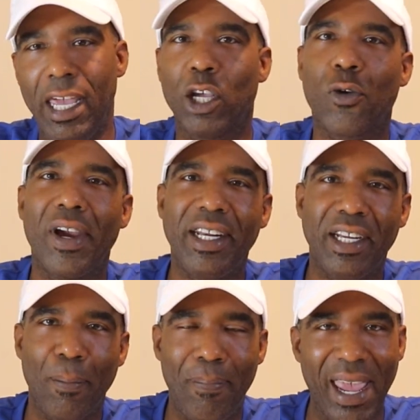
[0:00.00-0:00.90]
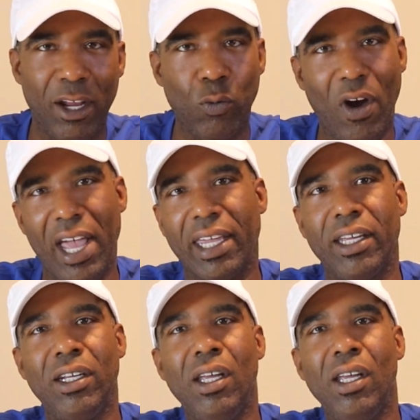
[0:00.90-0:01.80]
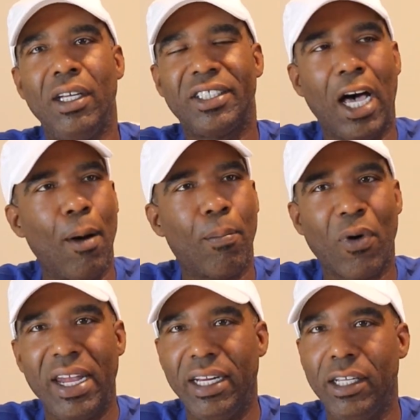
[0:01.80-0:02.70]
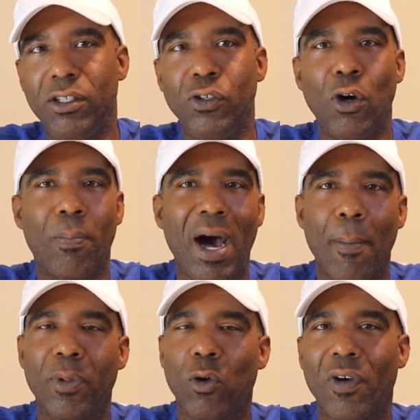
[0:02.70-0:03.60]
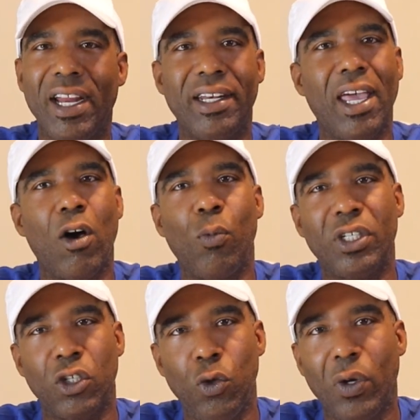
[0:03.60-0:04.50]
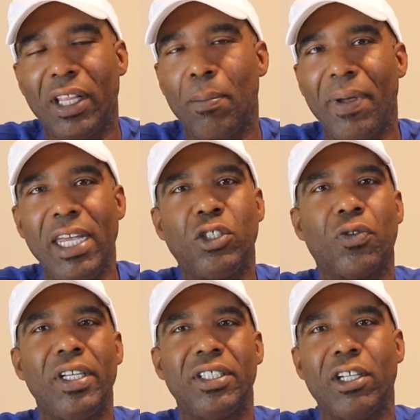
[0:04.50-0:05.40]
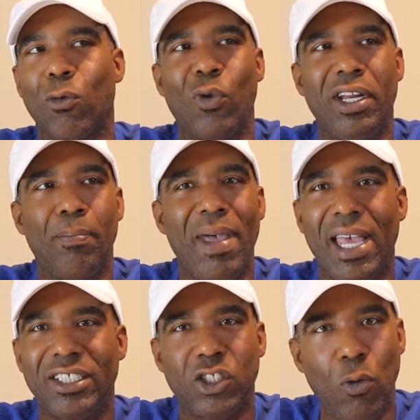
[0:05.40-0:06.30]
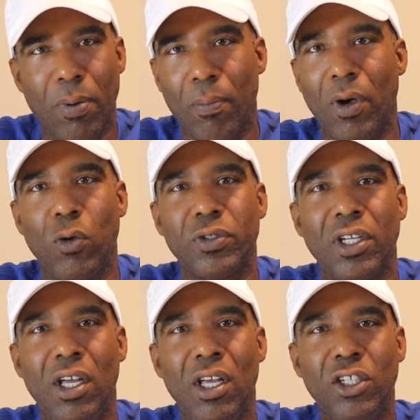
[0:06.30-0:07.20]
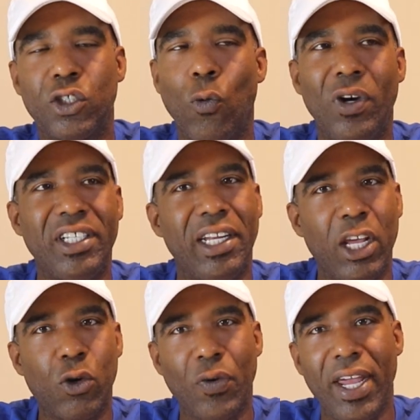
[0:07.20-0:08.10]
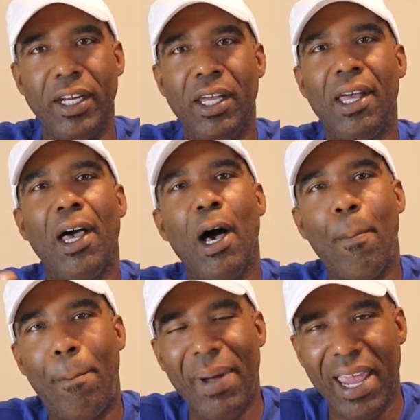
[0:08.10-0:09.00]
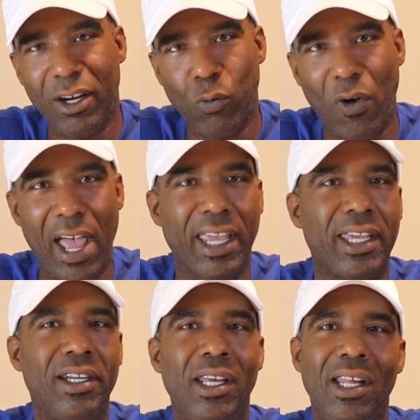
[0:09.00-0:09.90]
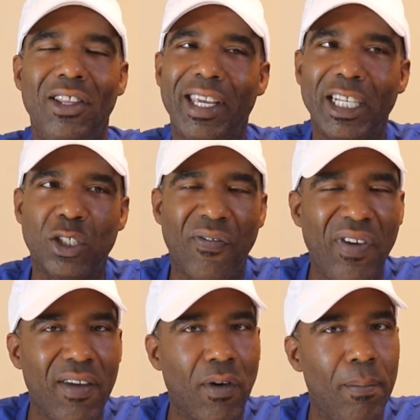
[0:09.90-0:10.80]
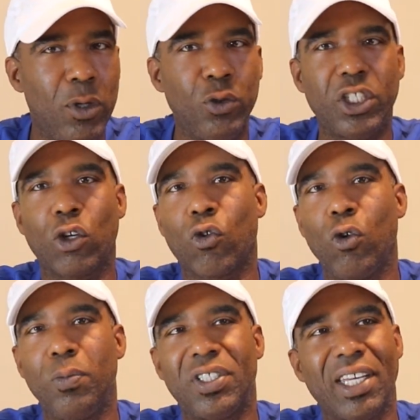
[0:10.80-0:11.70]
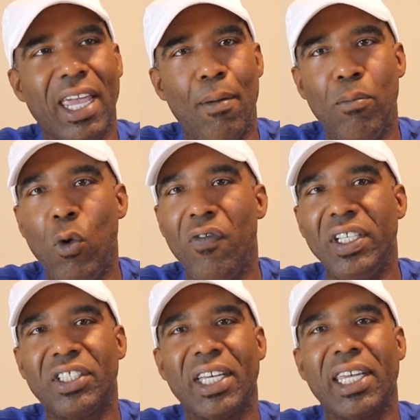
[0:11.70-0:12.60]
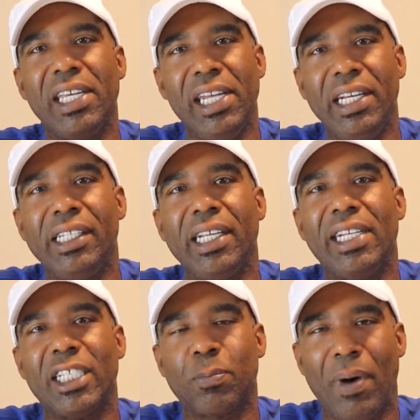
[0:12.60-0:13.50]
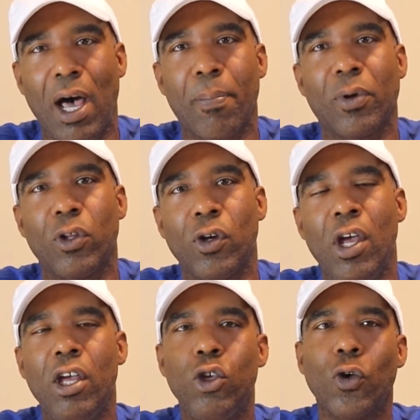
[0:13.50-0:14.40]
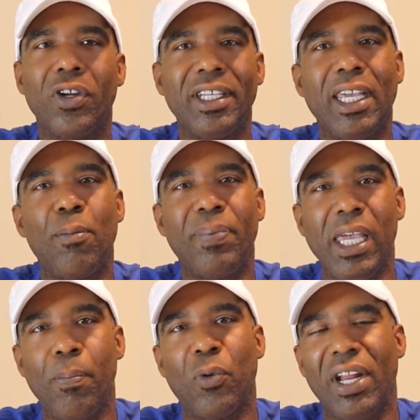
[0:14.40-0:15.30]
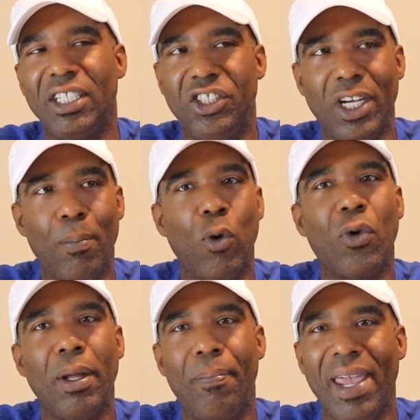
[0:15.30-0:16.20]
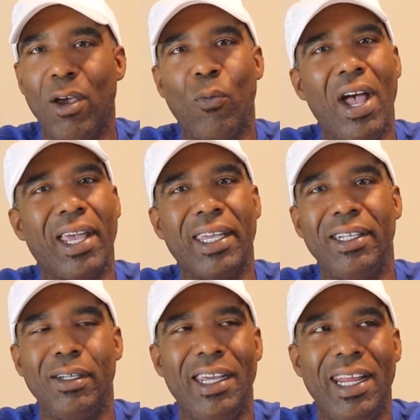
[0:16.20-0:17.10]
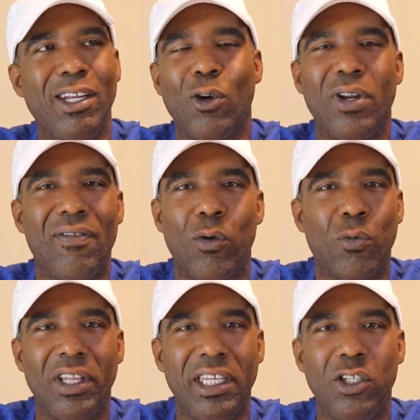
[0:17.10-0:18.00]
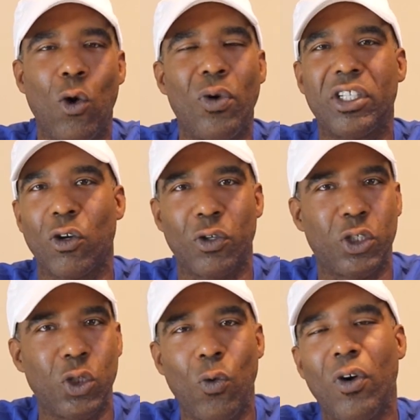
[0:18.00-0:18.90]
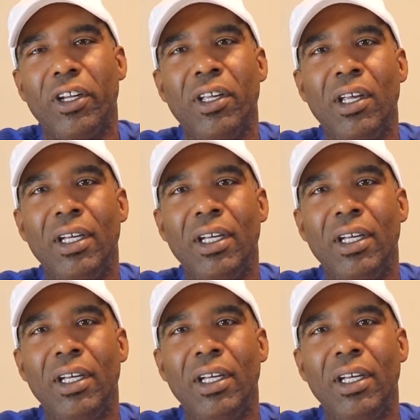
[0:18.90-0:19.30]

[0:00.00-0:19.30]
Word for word: It created a bandwagon. Tom Brady, you know, popular right now with the New England Patriots. They're winning mass Super Bowls. So what did they create? a bandwagon. Look at your favorite music groups, look at movies, look at anything that's popular. You're going to get people that jump on the bandwagon and they don't even really know what they're doing.